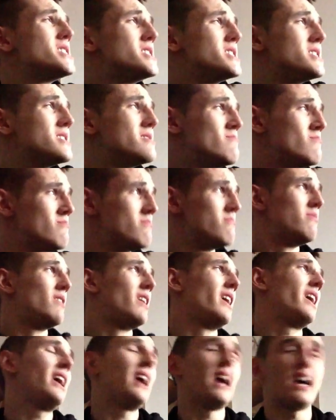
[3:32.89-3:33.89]

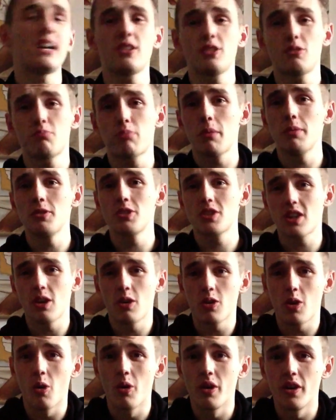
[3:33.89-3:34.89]
I could probably
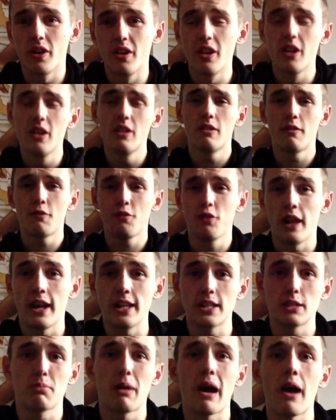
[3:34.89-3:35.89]
just go and
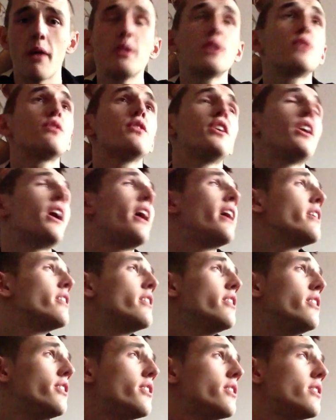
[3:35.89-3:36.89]
fly to Paris for the day
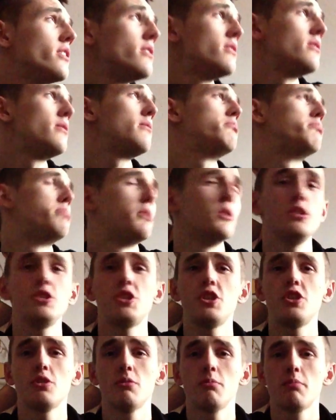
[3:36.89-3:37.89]
and
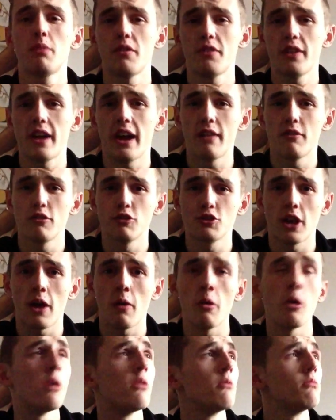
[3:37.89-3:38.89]
bungee jump off the Eiffel
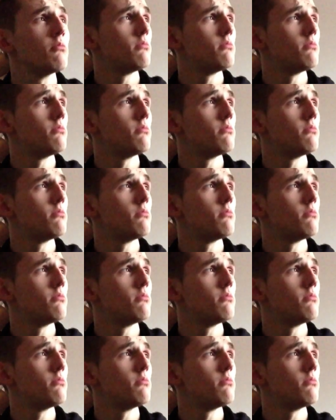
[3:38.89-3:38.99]
Tower.